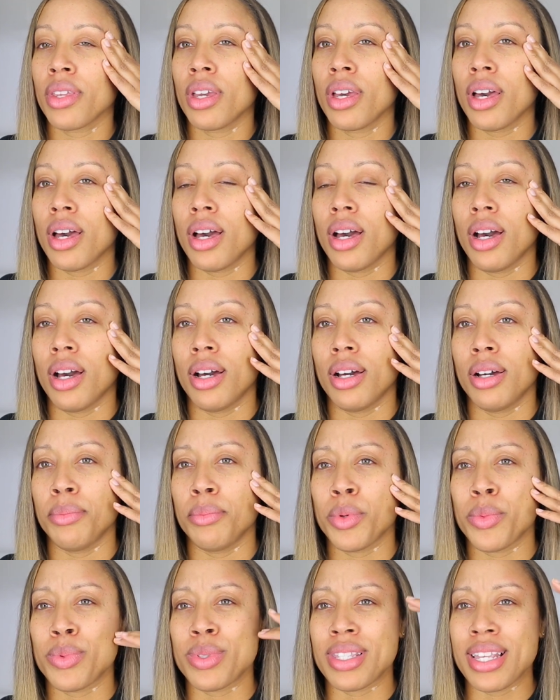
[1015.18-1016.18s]

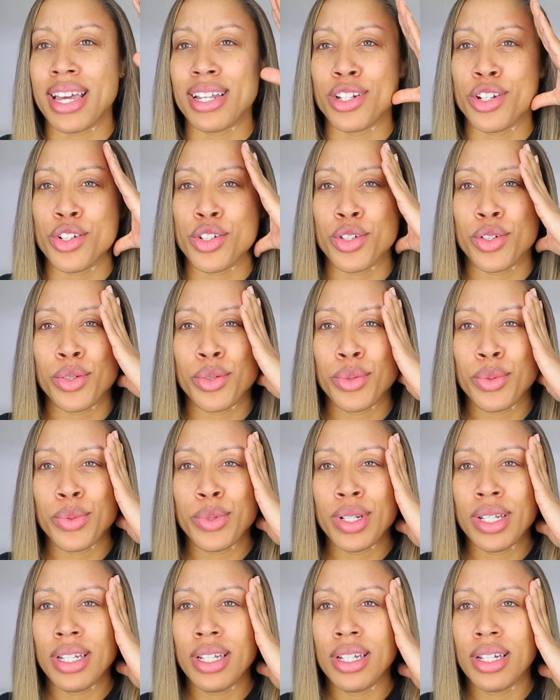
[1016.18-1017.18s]
What was that?
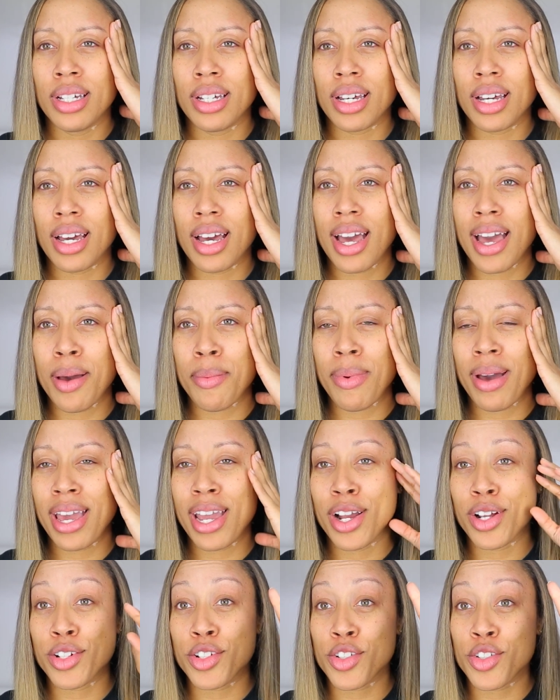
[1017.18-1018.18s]
June? I had my
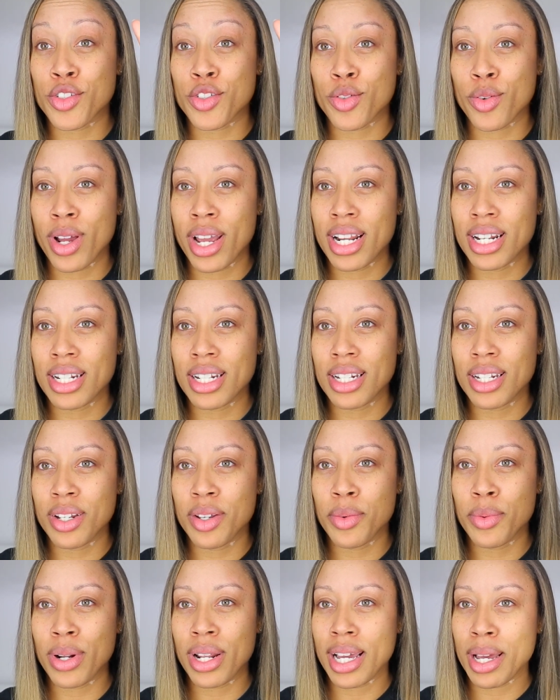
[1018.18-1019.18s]
hair straightened
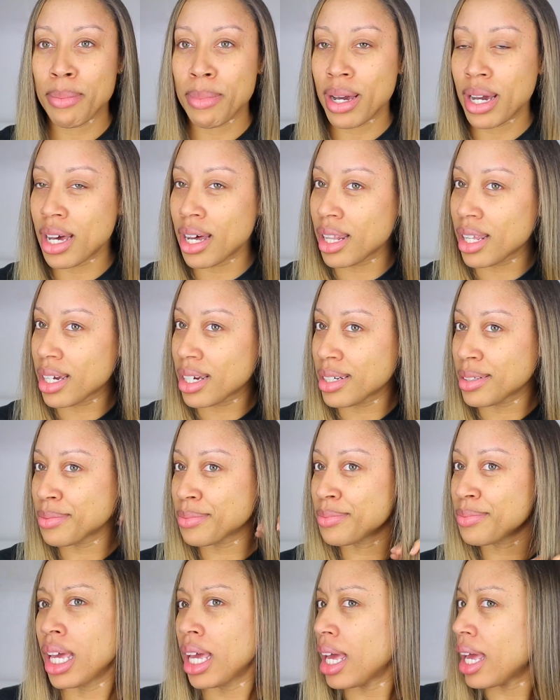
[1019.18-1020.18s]
when I got my color.
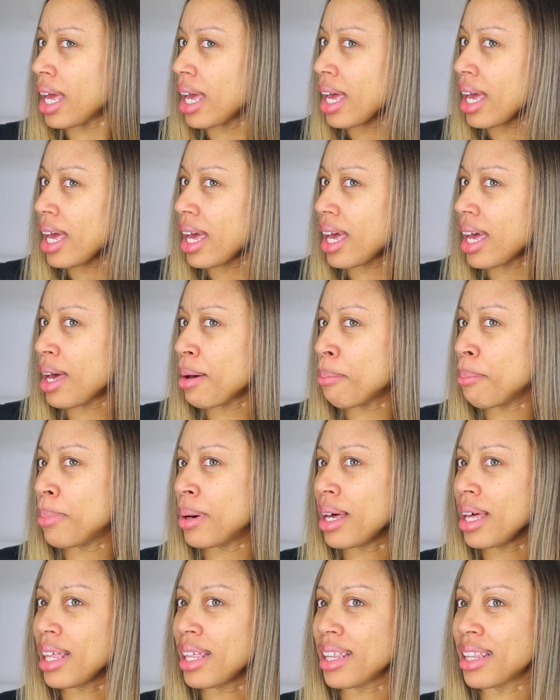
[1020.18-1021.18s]

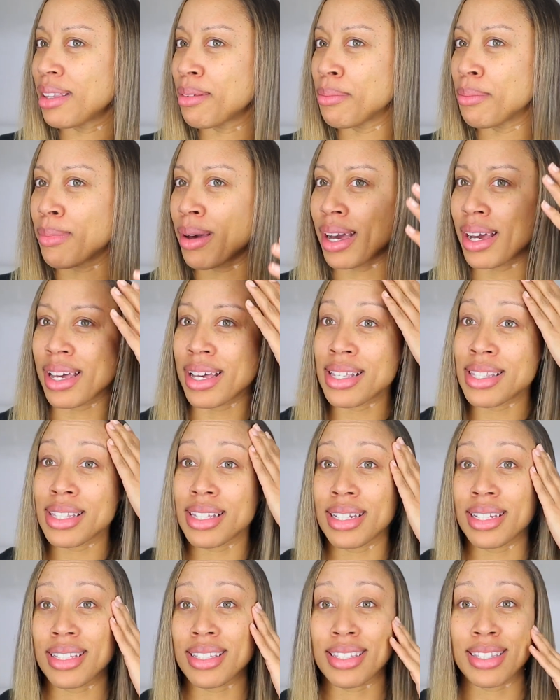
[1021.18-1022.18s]
But my
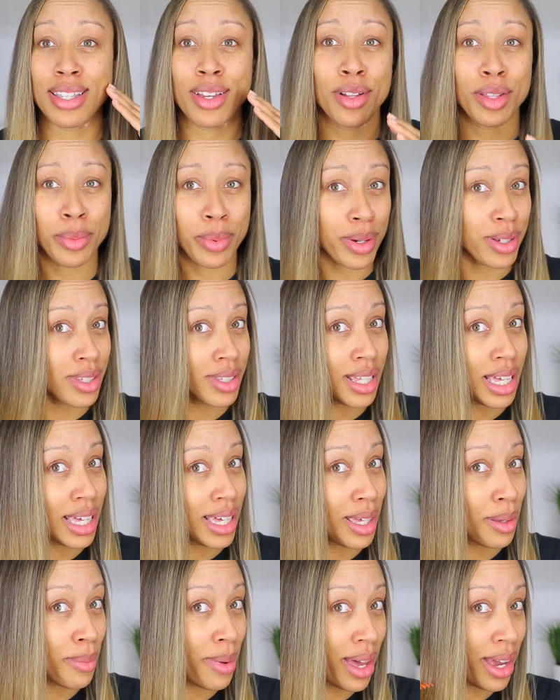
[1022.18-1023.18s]
cousin is the only person that
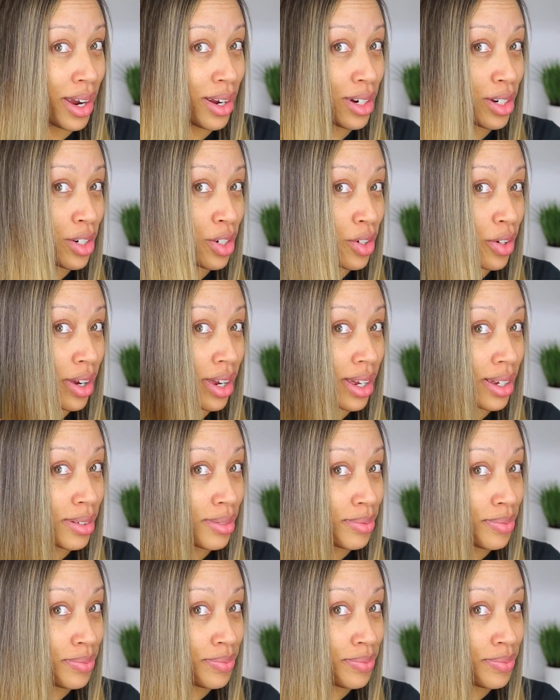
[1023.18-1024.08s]
can get my hair this straight.